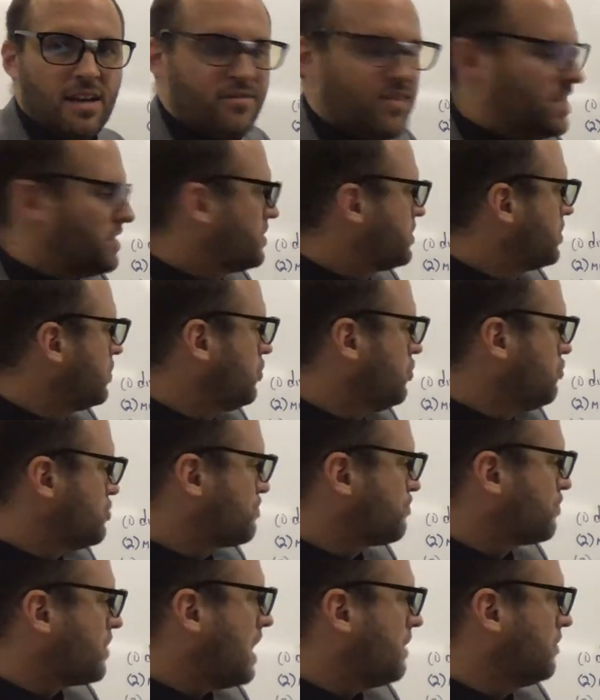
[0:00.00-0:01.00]
that 2 is
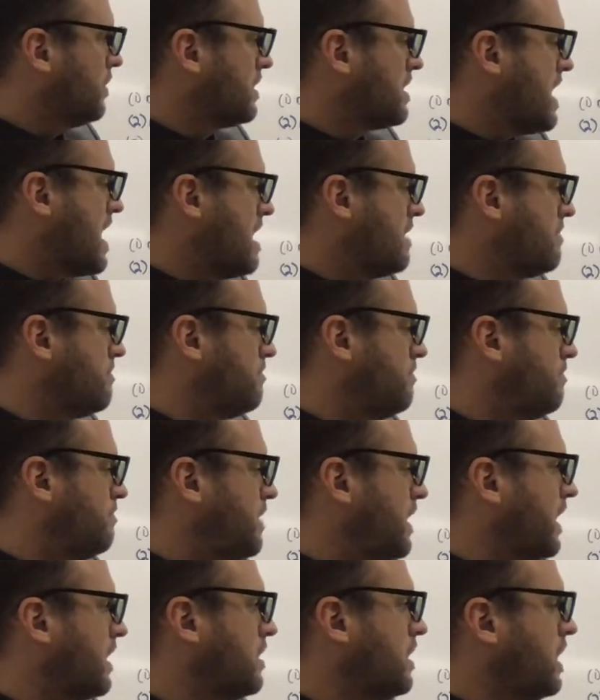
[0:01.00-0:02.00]
probably not
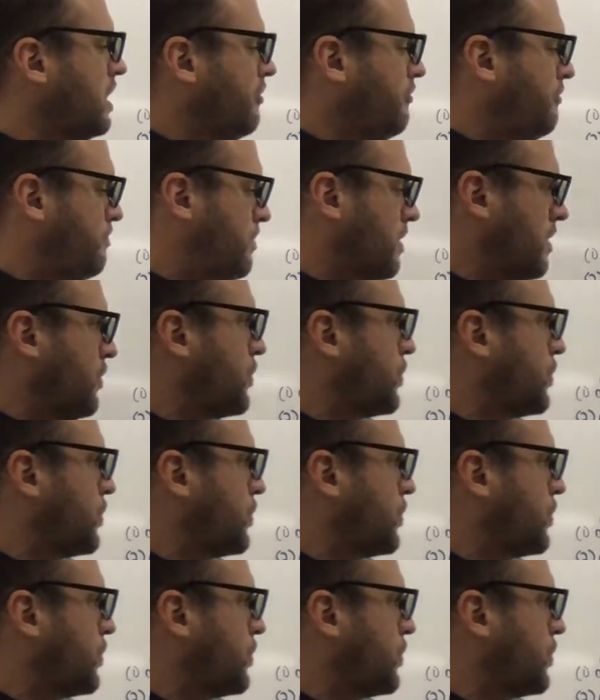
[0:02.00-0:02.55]
big enough, but